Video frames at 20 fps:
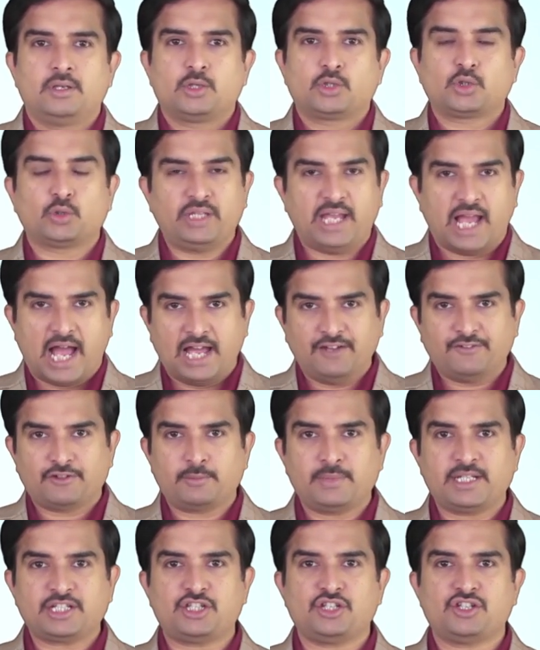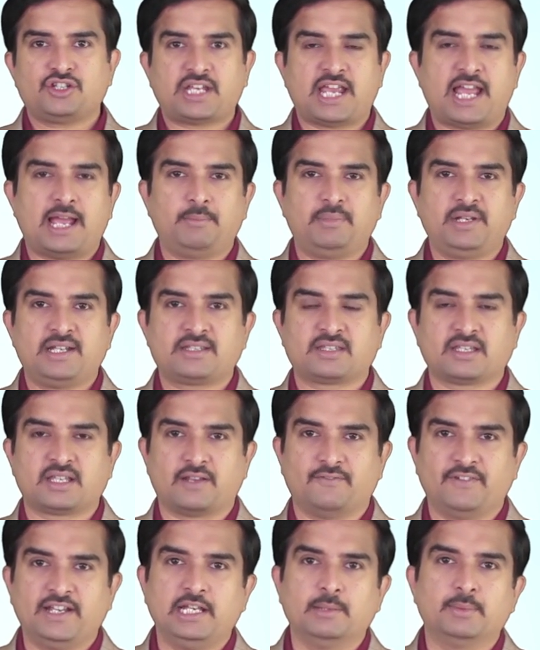So the ivermectin tablets
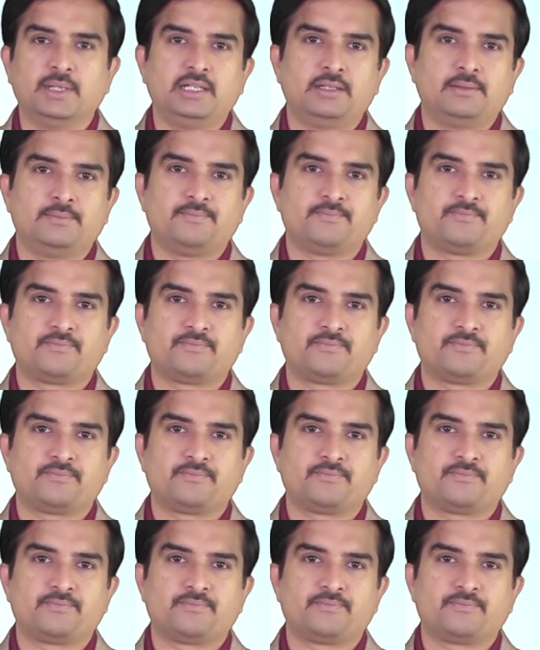are available,